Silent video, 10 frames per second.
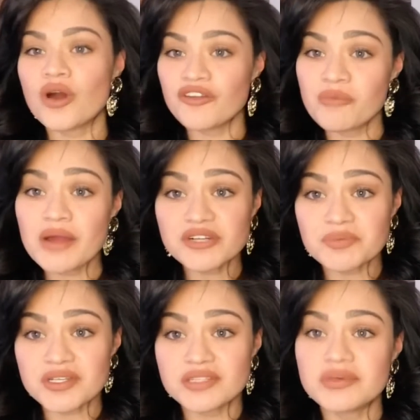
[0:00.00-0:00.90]
of my
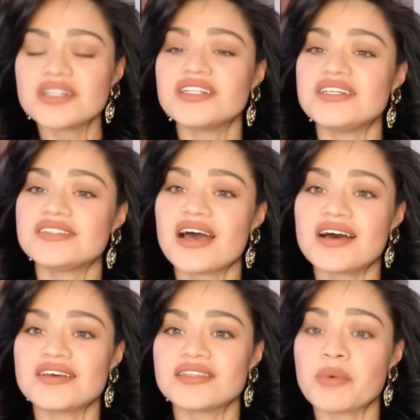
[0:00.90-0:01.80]
responsibilities
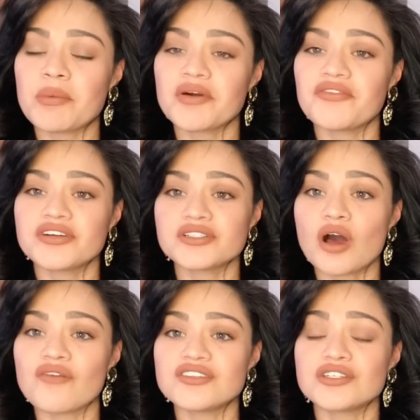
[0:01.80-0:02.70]
as a public affairs
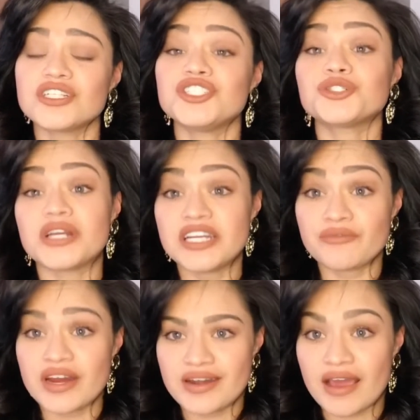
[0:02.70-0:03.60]
officer in training
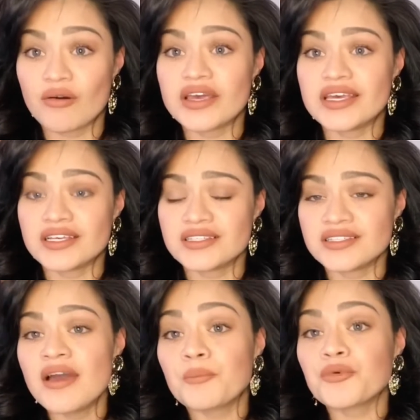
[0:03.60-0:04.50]
right now is
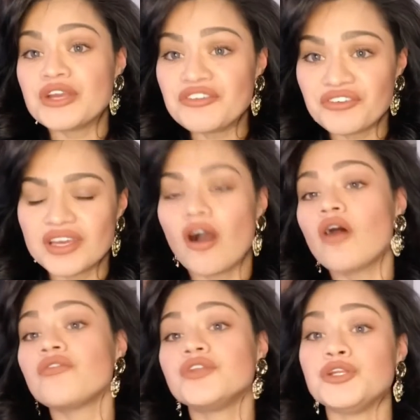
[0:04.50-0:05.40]
briefing
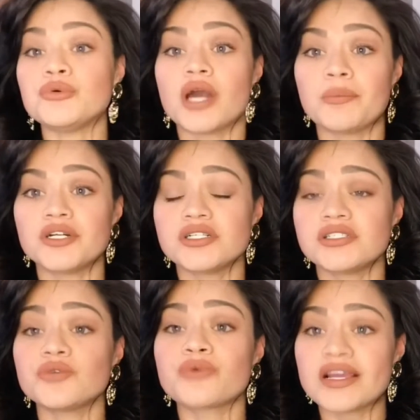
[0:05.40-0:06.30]
all of the newcomers
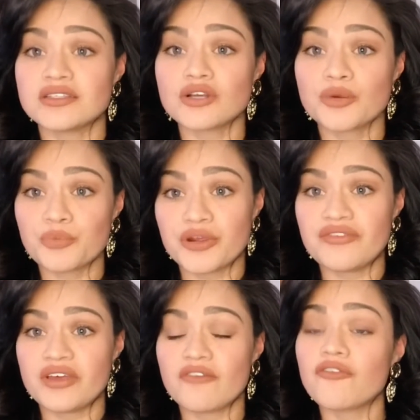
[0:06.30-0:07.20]
the right start
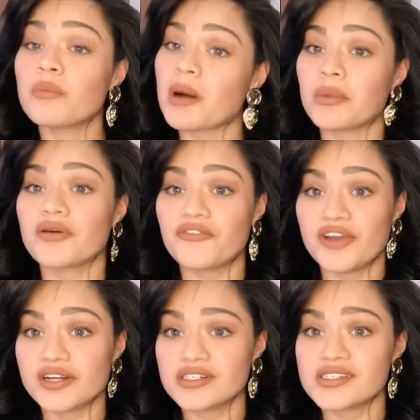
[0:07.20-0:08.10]
briefing for public
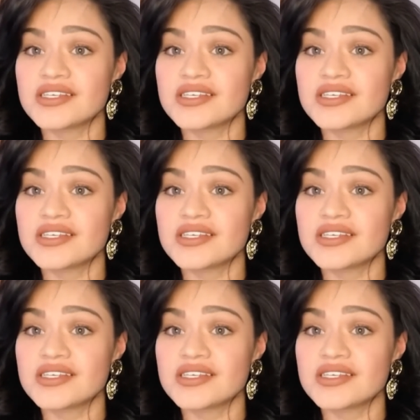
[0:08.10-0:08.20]
affairs.